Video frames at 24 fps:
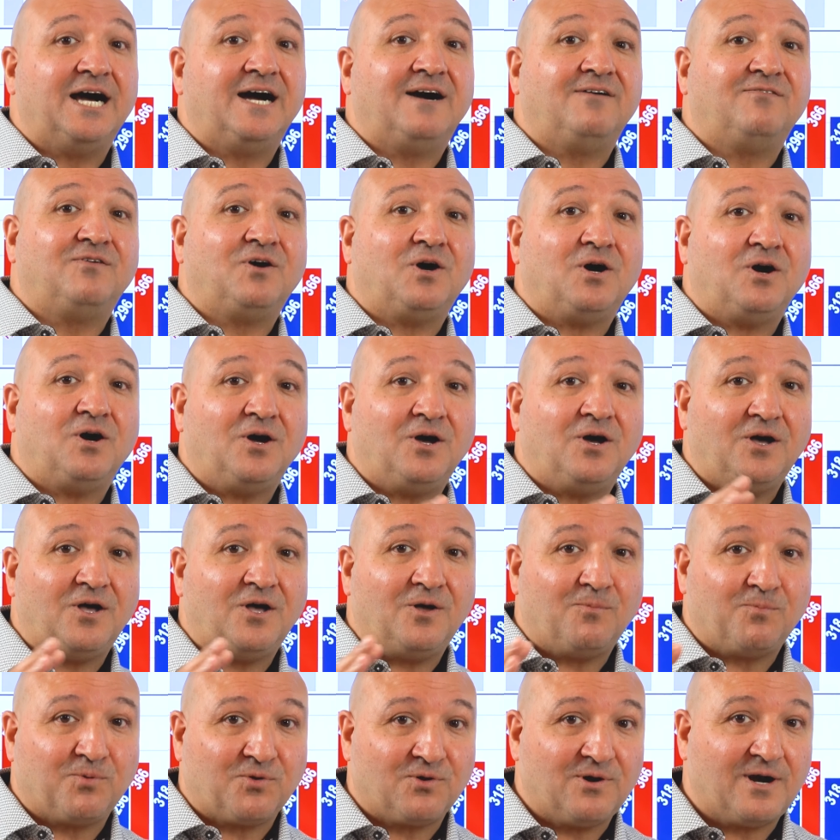of
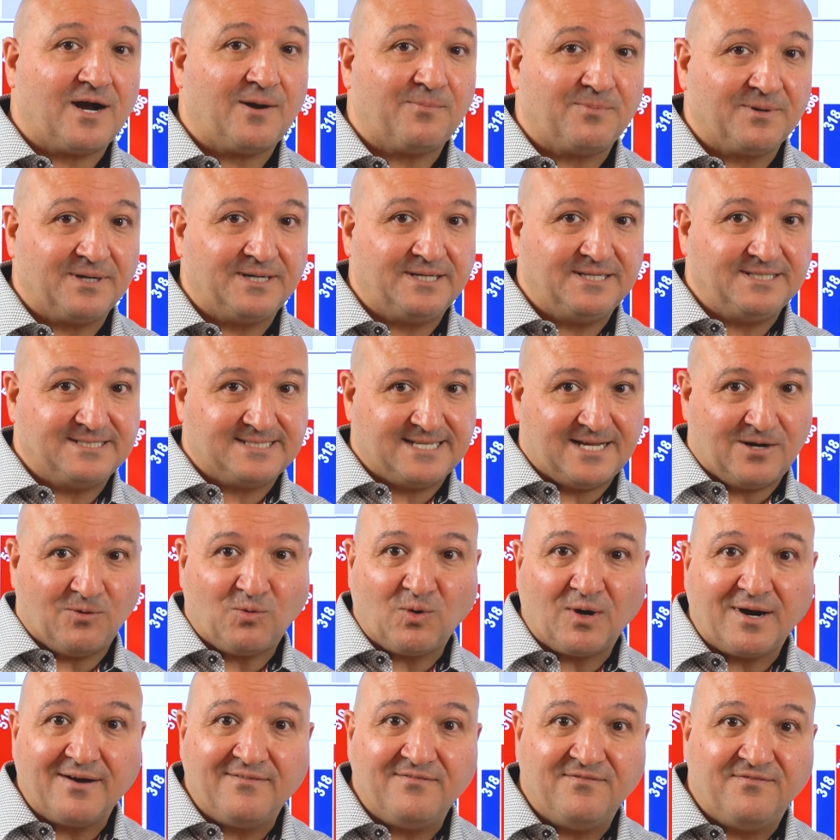all properties that
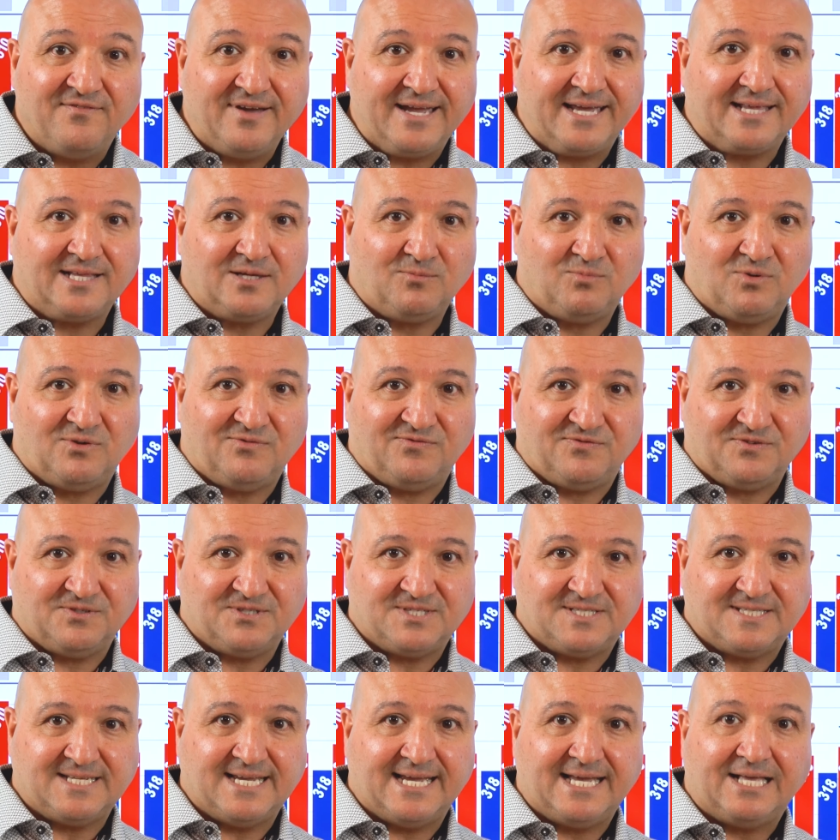were available for
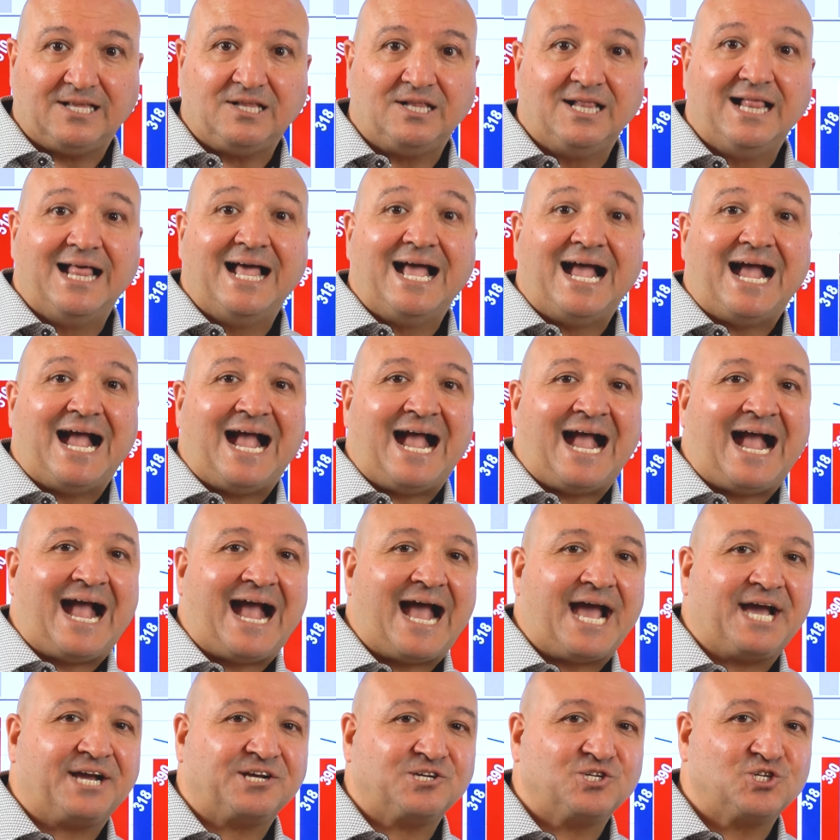sale
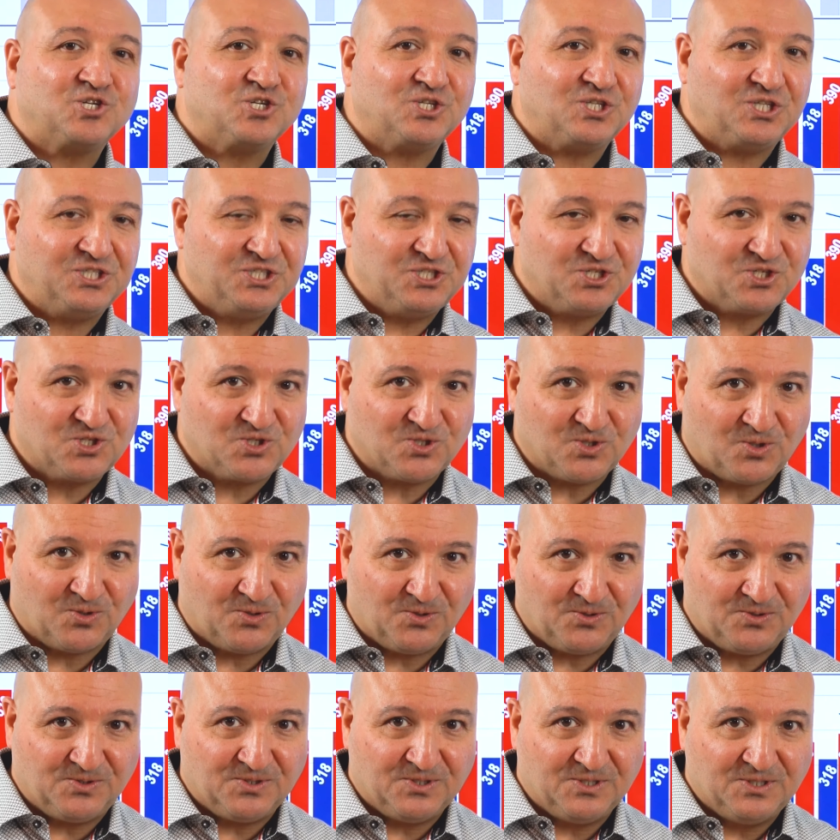actually
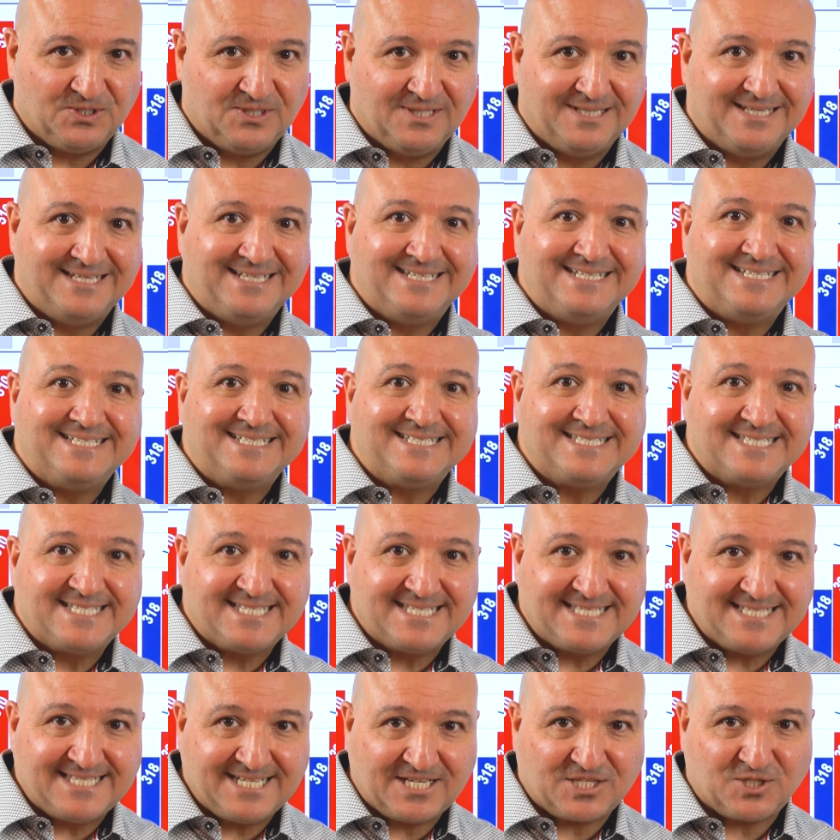sold.
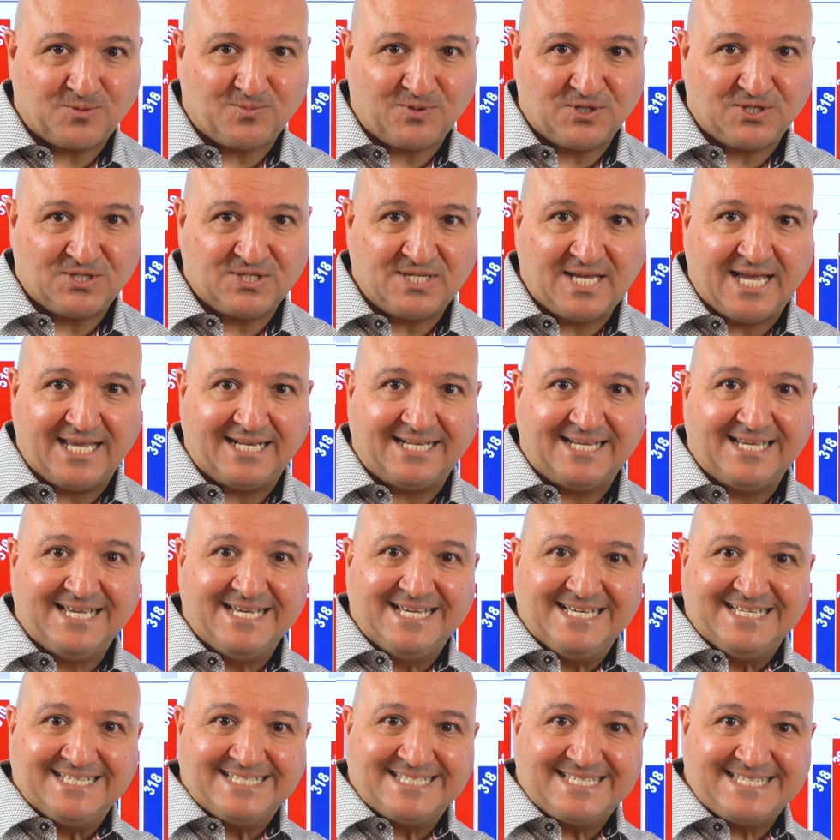6%
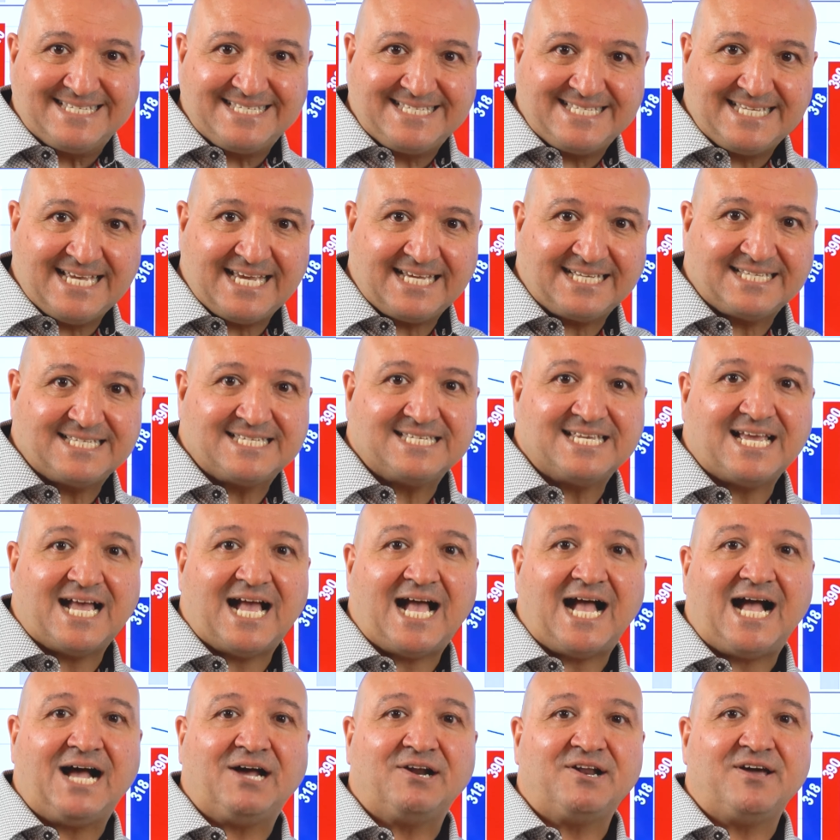six
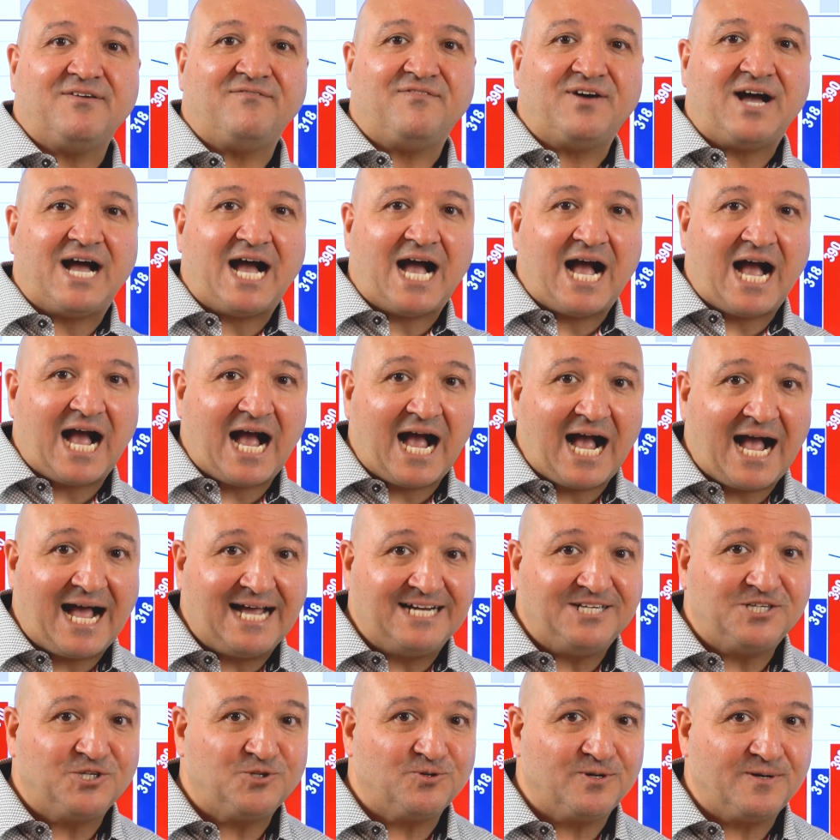out of a
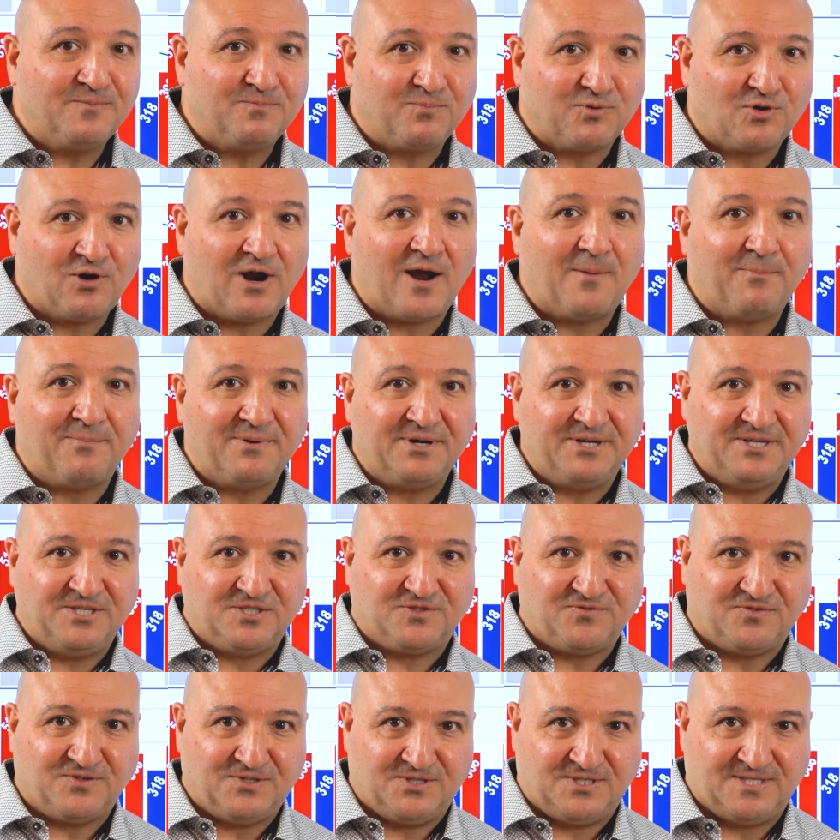hundred
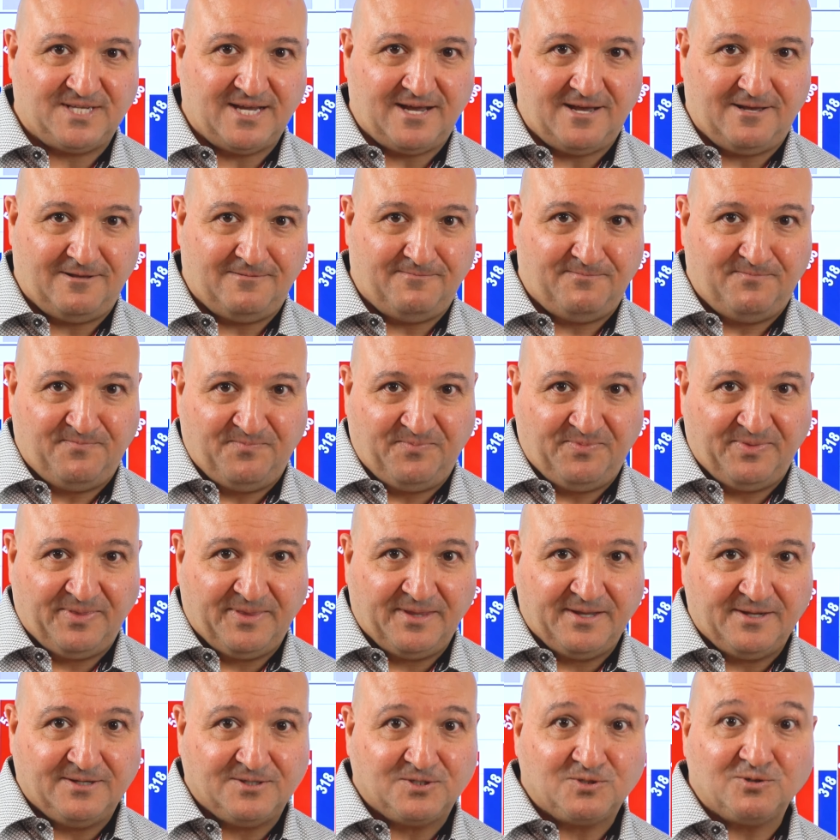properties for sale.
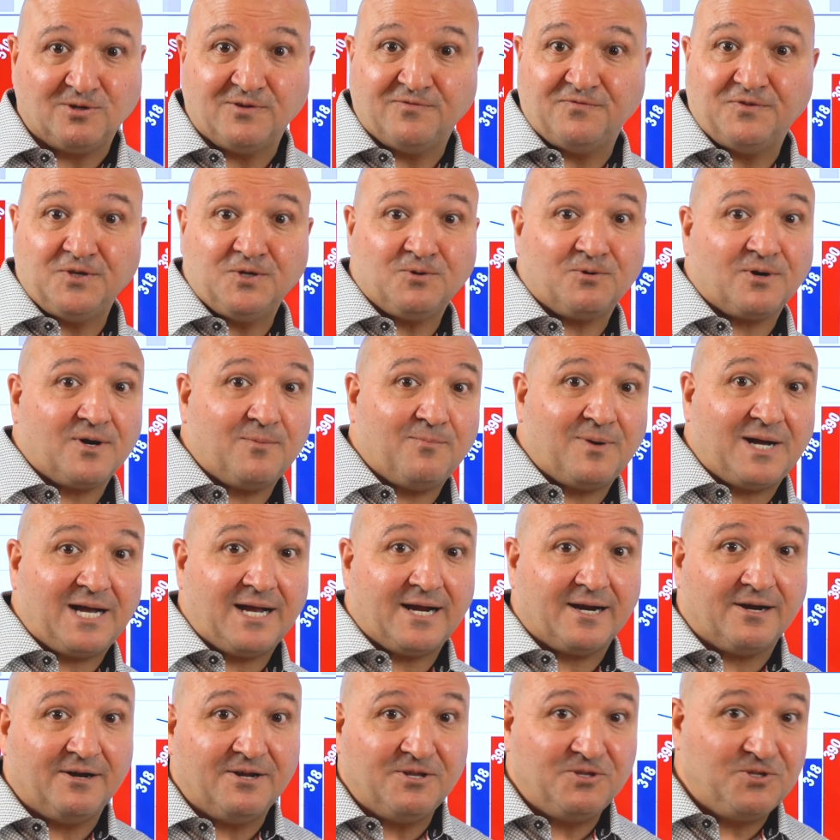So if you were a
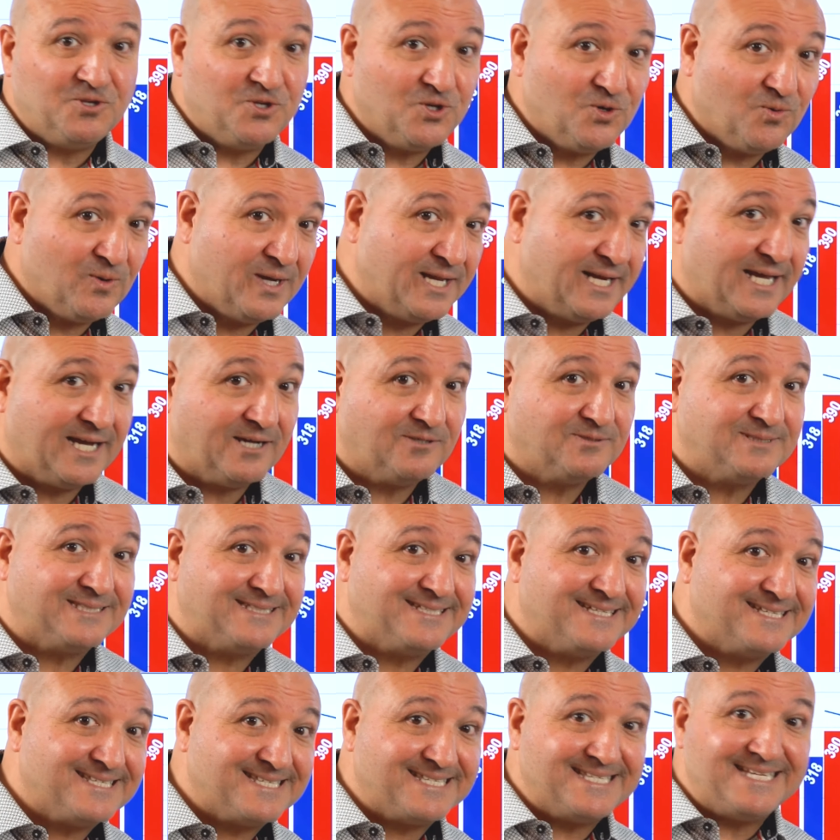buyer and you went out
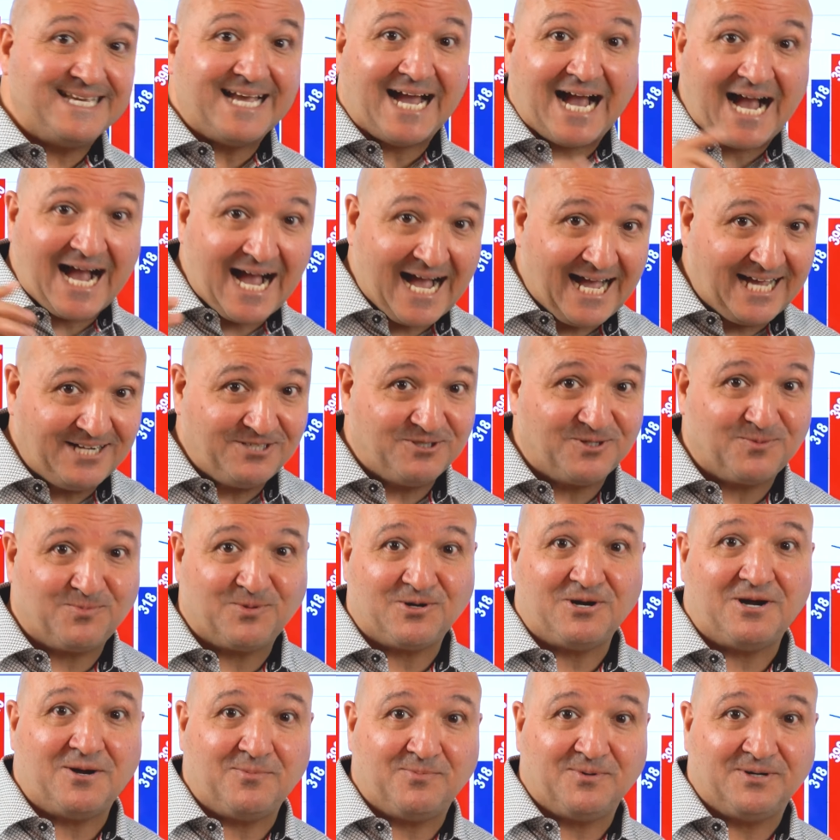to see a hundred
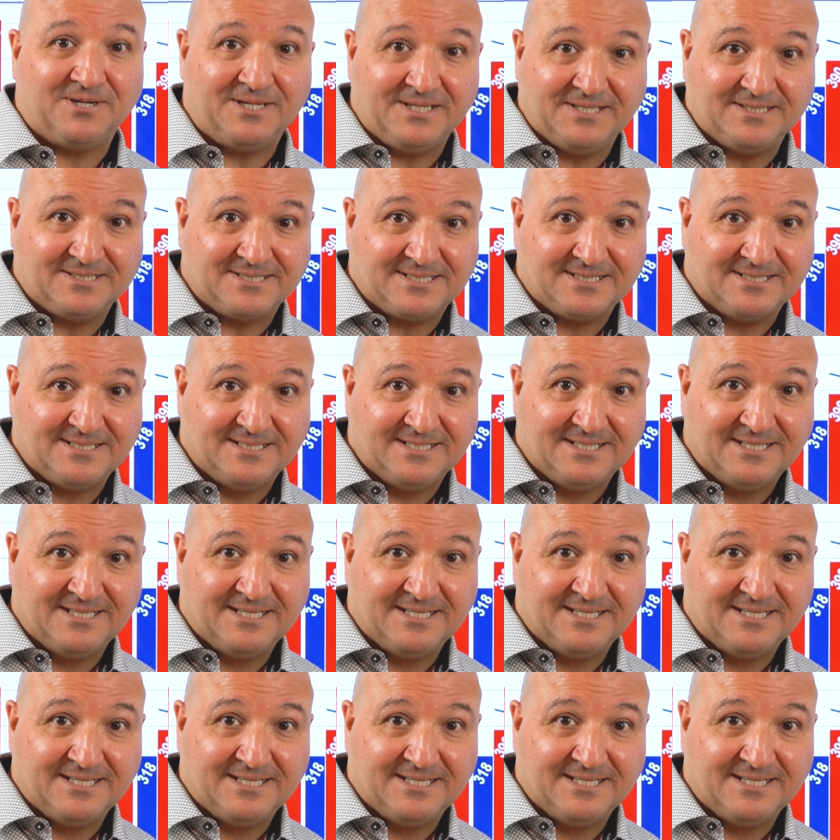properties